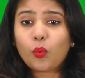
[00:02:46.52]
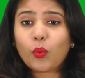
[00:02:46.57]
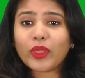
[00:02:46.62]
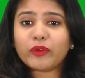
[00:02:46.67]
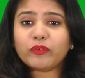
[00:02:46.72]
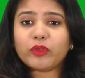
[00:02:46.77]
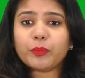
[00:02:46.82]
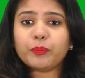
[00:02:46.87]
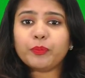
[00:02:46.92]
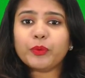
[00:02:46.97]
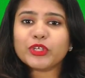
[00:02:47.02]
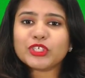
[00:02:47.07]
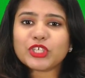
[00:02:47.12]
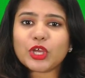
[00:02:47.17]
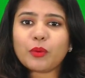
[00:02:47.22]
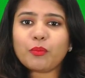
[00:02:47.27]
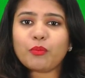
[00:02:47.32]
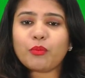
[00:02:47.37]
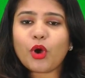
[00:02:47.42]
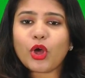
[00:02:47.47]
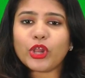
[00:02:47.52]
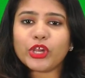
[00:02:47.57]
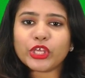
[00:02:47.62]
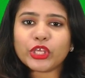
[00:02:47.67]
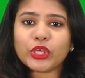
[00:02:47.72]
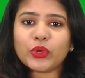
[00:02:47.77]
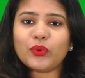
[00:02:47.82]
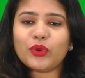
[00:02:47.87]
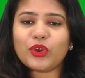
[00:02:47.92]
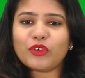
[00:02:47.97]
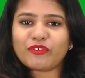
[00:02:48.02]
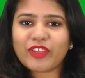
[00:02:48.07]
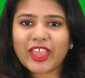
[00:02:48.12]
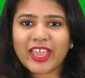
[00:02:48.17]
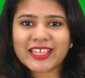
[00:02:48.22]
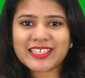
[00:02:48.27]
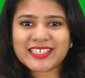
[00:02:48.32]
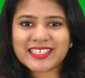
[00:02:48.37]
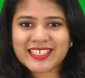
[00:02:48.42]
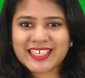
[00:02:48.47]
When we put a molecule of
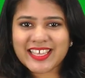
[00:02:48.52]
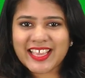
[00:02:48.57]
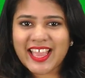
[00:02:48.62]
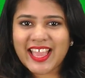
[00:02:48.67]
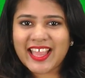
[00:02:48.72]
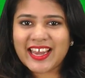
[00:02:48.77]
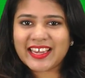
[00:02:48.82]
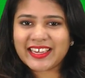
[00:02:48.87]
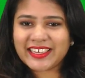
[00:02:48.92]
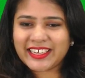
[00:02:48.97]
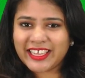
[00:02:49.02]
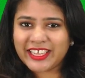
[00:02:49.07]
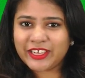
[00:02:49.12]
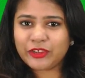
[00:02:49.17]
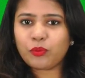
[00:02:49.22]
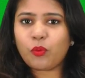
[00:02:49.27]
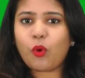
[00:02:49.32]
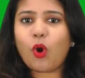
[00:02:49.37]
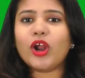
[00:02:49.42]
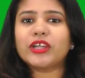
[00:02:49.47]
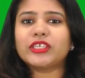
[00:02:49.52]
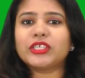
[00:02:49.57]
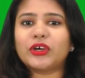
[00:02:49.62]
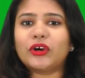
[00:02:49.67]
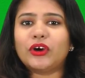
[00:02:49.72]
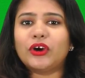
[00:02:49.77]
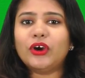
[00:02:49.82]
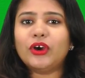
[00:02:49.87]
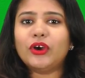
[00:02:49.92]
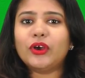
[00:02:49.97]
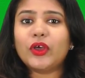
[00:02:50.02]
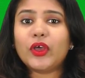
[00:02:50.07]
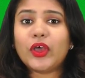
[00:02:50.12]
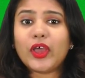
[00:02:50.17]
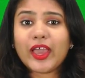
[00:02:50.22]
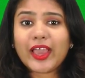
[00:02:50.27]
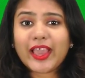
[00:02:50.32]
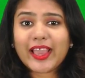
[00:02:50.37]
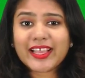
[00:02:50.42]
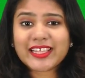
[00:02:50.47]
HCl in water,
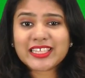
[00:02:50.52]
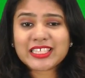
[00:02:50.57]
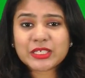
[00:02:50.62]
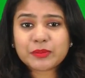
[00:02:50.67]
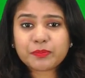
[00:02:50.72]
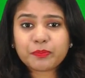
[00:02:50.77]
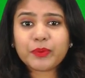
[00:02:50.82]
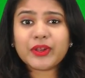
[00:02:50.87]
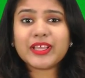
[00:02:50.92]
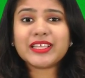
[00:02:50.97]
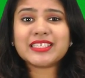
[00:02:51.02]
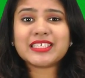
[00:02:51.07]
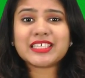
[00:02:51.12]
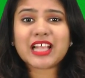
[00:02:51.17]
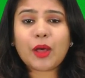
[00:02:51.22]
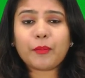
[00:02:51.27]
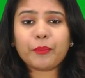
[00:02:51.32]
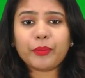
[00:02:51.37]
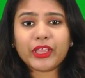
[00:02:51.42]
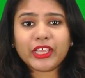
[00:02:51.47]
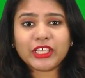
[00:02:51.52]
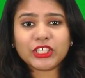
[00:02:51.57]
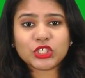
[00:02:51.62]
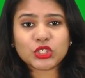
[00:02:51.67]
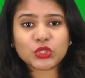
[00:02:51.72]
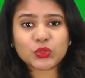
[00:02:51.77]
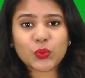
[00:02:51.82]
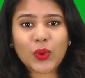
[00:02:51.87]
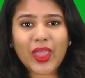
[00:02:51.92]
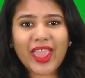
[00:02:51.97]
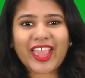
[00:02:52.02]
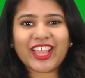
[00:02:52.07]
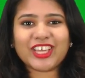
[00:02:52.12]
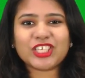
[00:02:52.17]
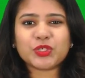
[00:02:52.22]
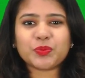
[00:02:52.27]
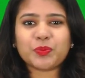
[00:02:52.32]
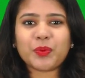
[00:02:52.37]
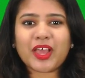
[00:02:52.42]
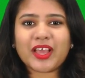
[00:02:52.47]
it splits up into
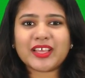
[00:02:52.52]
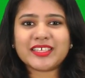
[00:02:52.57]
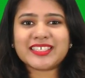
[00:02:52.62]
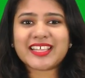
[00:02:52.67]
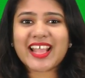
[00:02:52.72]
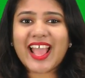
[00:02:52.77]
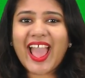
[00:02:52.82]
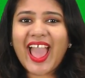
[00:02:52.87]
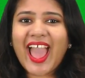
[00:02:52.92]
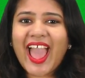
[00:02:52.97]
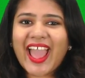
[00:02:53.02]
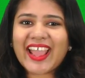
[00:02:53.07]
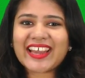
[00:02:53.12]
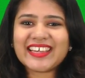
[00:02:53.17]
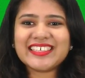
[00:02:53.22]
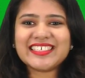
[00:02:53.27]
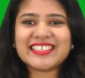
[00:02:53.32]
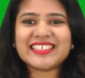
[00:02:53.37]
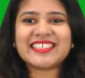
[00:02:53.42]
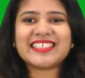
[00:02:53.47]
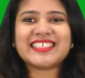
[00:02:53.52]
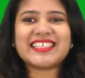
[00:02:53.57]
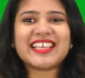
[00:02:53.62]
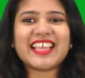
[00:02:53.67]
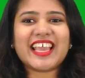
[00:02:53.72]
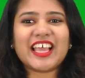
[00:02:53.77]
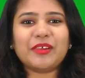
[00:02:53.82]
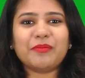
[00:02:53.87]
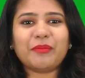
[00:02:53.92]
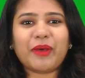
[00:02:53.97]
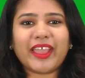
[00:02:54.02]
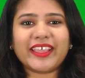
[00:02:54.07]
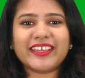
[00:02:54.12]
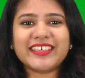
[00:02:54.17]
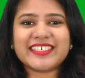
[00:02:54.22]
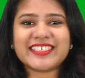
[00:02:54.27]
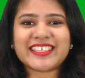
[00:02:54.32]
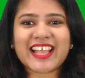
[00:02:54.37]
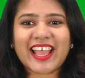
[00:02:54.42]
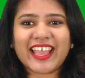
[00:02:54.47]
H plus and Cl
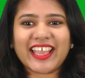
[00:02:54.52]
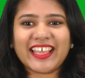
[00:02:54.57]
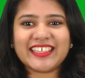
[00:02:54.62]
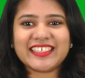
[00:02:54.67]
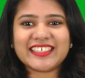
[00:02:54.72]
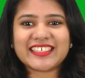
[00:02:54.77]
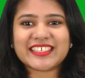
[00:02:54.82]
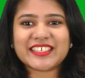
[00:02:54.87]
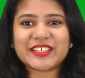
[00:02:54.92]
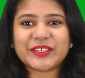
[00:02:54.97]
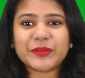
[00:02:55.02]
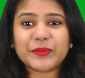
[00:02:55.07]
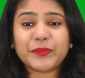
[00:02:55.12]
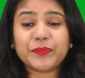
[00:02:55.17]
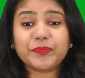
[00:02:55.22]
minus ions.